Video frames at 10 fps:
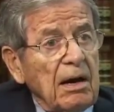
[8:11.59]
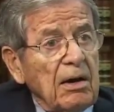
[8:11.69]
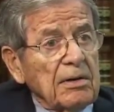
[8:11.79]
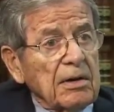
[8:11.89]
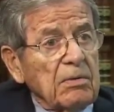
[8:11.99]

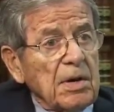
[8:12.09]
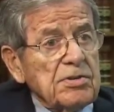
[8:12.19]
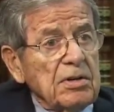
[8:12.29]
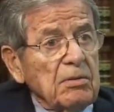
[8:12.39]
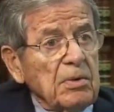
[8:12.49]
on the
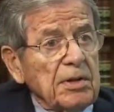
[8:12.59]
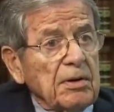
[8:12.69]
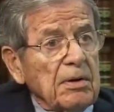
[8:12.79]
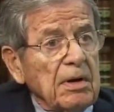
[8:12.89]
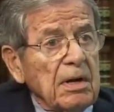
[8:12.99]
question of
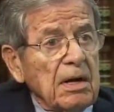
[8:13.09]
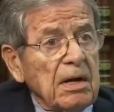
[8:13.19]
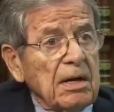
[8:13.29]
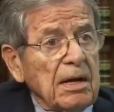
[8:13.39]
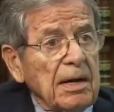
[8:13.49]
whether
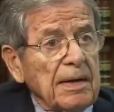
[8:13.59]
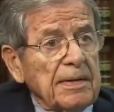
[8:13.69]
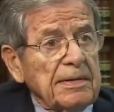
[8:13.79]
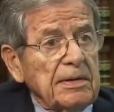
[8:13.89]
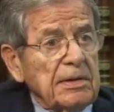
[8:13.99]

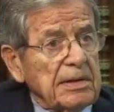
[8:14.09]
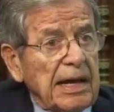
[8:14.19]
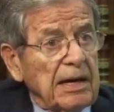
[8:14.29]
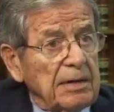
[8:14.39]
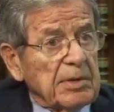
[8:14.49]
uh, the,
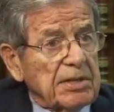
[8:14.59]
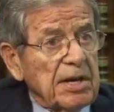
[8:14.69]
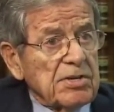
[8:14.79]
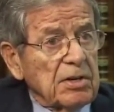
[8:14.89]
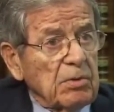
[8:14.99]
that
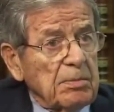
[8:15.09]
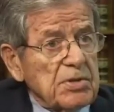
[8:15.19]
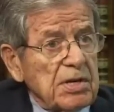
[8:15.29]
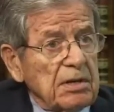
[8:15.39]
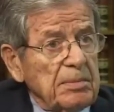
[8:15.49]
limitation, the
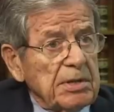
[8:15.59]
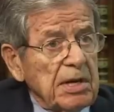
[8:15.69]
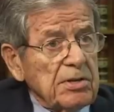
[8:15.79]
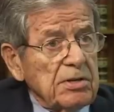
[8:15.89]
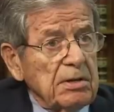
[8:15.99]
1%
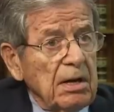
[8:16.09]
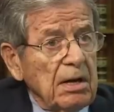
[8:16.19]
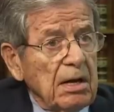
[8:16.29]
limitation,